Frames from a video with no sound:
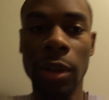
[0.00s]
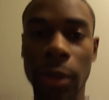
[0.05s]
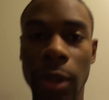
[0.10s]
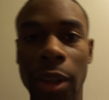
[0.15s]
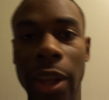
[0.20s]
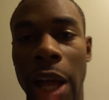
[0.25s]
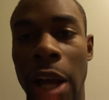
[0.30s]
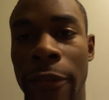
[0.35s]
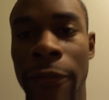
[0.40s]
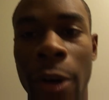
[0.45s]

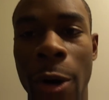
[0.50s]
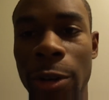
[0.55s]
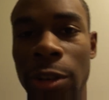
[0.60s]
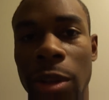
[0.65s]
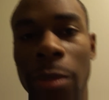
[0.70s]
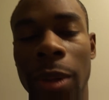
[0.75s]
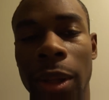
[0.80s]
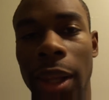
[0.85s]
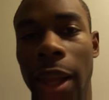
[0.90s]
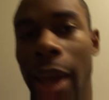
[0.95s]
A lot of
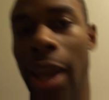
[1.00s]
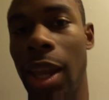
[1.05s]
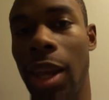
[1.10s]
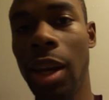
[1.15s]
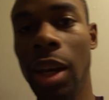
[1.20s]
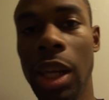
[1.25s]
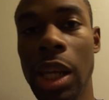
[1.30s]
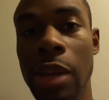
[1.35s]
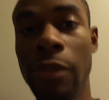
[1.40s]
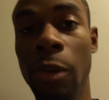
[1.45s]
folks have been
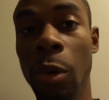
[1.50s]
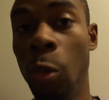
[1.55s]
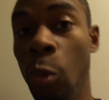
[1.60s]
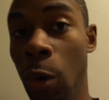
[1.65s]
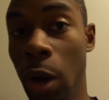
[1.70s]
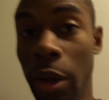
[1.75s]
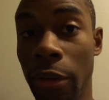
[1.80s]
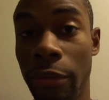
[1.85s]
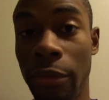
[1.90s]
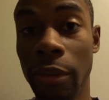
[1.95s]
liking it, even
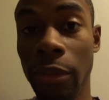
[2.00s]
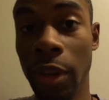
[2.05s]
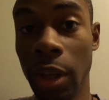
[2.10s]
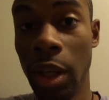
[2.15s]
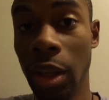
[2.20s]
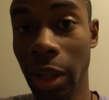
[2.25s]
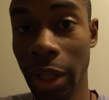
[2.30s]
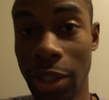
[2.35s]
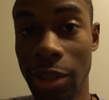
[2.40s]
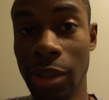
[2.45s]
with the
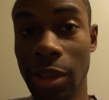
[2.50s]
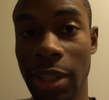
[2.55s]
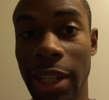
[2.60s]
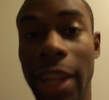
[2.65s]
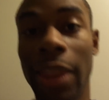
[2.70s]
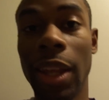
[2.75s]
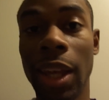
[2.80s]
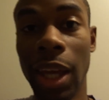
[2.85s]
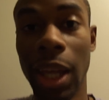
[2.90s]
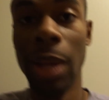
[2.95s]
glitches
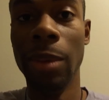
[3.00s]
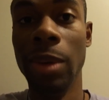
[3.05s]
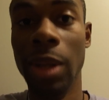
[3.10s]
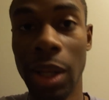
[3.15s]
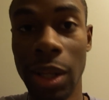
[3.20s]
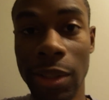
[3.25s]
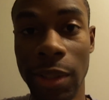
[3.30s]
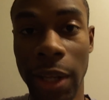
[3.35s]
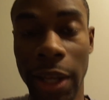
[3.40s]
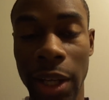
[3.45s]
that the game
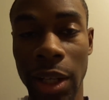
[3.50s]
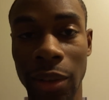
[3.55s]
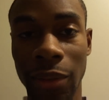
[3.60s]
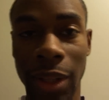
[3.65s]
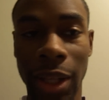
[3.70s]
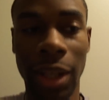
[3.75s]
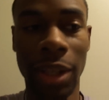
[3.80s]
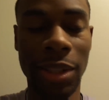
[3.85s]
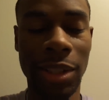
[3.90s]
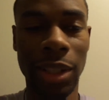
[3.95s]
does have.
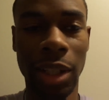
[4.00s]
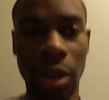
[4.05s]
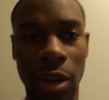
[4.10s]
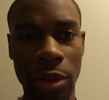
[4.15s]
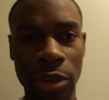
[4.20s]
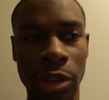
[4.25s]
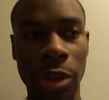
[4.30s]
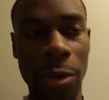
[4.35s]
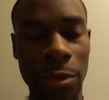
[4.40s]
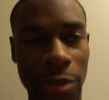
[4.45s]
Like I said,
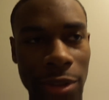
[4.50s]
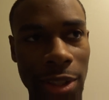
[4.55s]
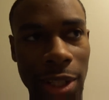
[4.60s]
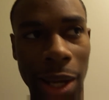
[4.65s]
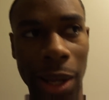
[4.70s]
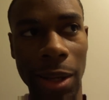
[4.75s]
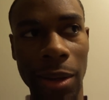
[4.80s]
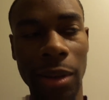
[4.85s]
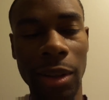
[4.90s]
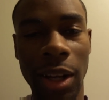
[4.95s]
all jokes
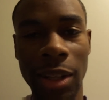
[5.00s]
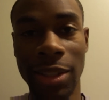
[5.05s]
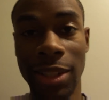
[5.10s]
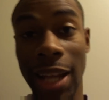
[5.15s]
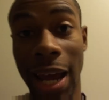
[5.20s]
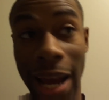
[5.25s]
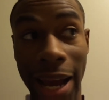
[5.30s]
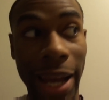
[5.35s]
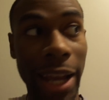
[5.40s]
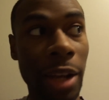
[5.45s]

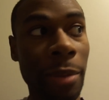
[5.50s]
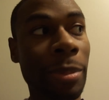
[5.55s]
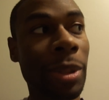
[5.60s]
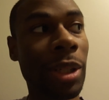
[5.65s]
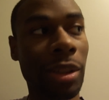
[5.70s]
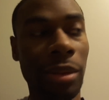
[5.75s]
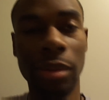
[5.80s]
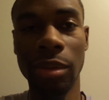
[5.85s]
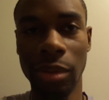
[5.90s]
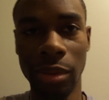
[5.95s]
aside,
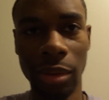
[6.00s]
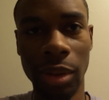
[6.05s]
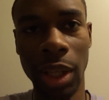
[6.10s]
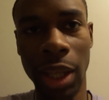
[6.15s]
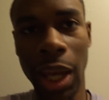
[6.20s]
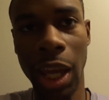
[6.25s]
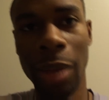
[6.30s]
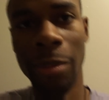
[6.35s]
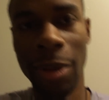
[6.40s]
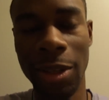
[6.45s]
but the
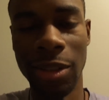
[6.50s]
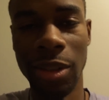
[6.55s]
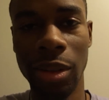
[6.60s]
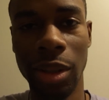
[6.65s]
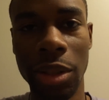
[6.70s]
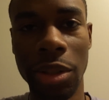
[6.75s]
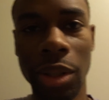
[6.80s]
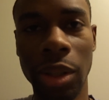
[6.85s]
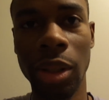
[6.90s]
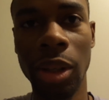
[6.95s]
game is
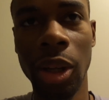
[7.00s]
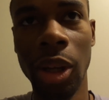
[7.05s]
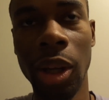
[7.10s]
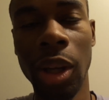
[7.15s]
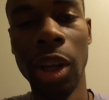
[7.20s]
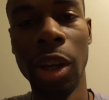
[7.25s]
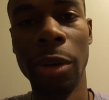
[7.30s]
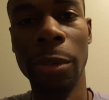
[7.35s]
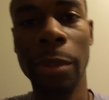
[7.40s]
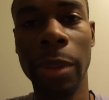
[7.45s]
glitchy.
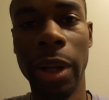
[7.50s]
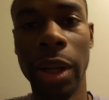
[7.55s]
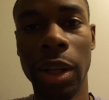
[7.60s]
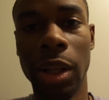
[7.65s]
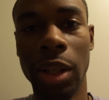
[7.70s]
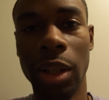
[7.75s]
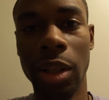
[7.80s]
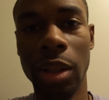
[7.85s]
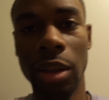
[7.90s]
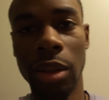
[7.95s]

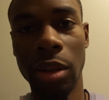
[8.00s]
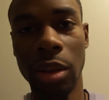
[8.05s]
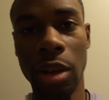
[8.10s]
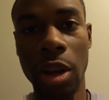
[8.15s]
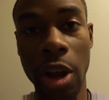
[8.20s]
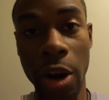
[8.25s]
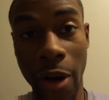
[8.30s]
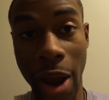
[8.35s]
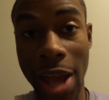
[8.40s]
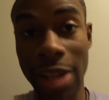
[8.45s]
But
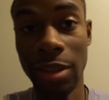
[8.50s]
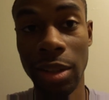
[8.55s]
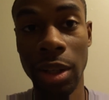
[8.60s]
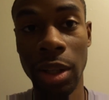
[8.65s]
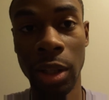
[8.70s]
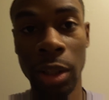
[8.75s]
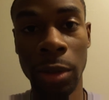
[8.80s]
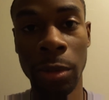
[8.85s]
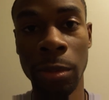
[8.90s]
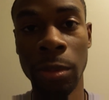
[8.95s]
congrats to
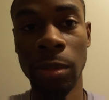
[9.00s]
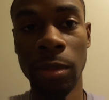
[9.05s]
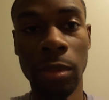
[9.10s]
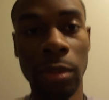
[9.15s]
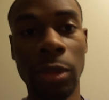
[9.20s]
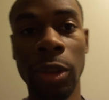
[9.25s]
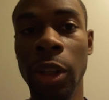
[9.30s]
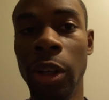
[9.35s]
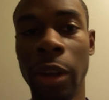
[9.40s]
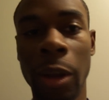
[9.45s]
them.
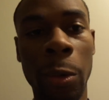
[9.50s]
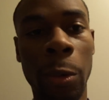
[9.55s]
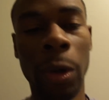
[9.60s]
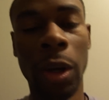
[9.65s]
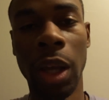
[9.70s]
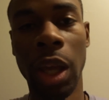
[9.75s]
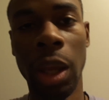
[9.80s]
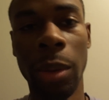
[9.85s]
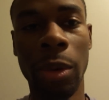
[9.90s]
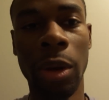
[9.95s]
You know, they
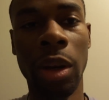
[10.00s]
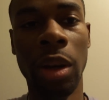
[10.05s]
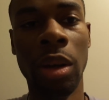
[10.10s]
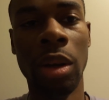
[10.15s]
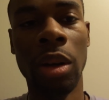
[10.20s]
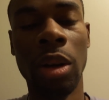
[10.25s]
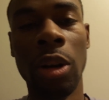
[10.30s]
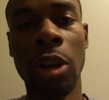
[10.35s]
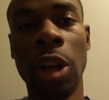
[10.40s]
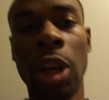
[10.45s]
won Game of the
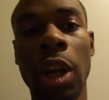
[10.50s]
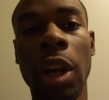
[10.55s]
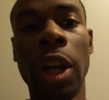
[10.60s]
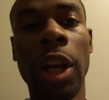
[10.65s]
Year.